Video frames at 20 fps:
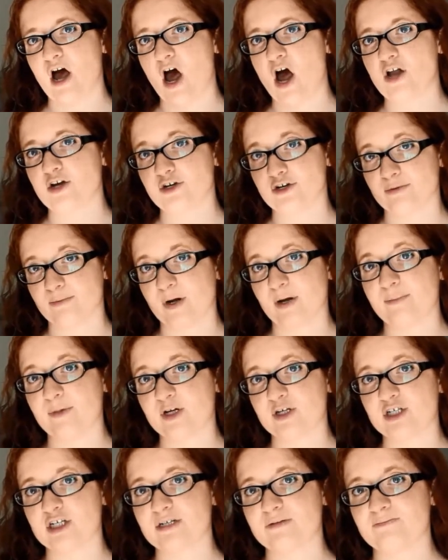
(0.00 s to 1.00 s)
under my
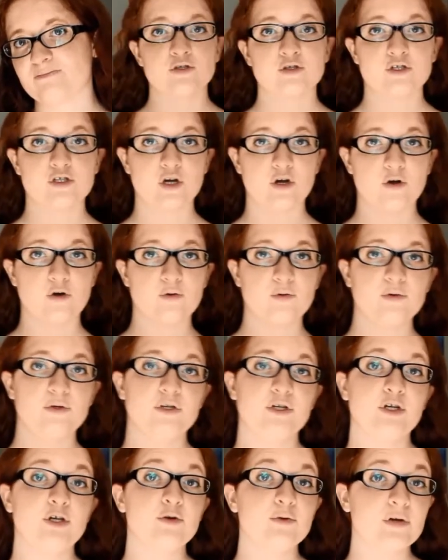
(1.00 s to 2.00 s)
budget. So
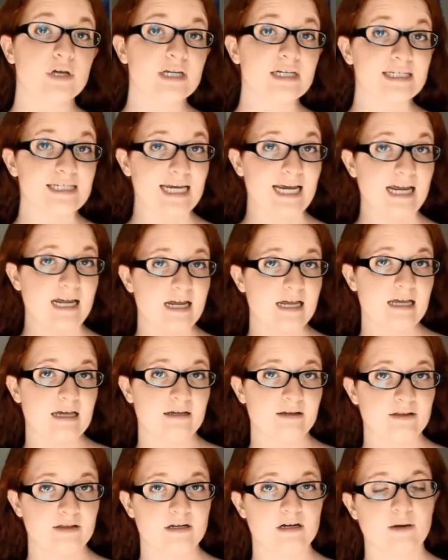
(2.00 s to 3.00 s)
you can take
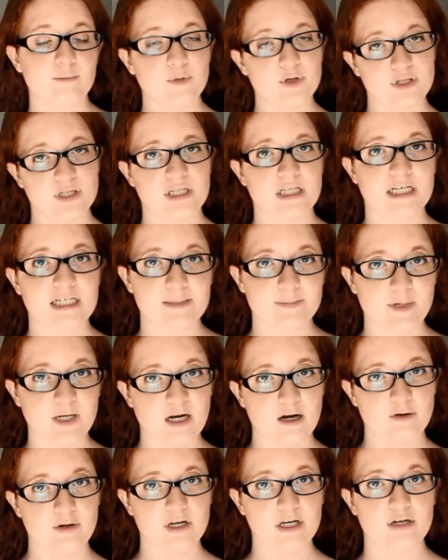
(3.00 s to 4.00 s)
the number that they spit
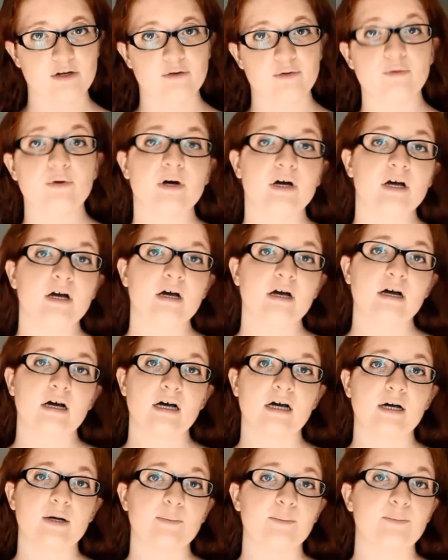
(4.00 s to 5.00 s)
out at you
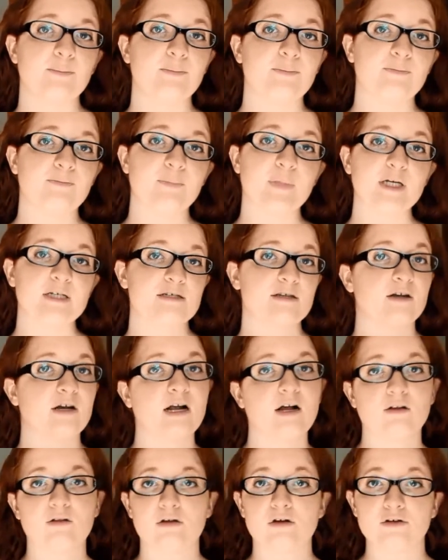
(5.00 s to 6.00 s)
based on
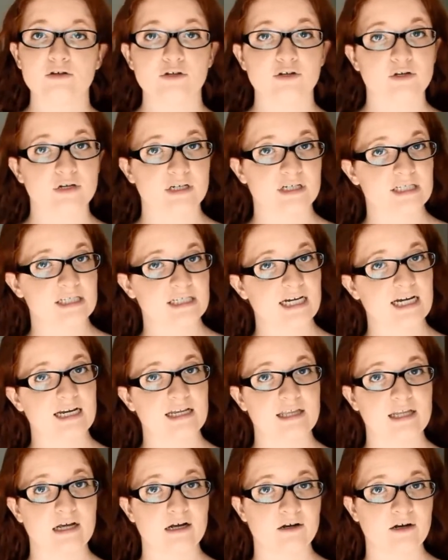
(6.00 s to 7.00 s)
how long you're going to stay in
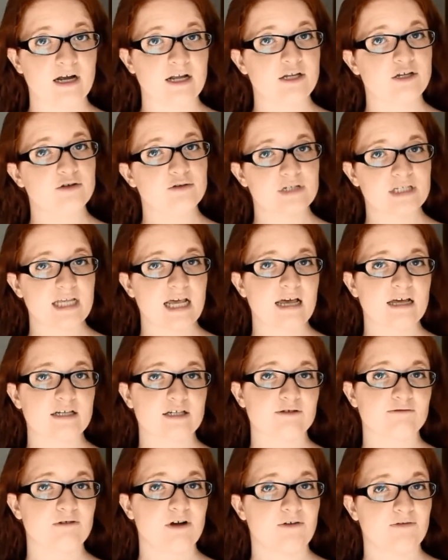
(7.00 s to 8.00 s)
there and use that as
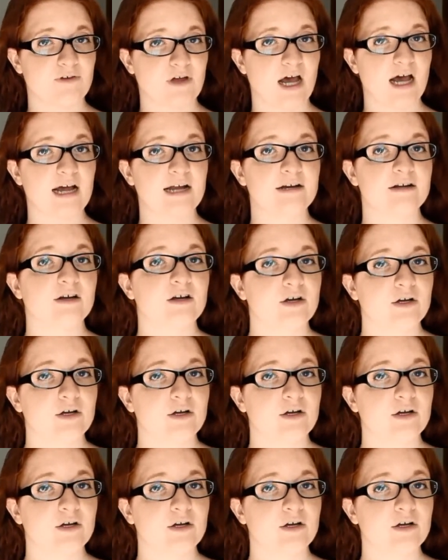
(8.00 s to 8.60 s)
a rough guide.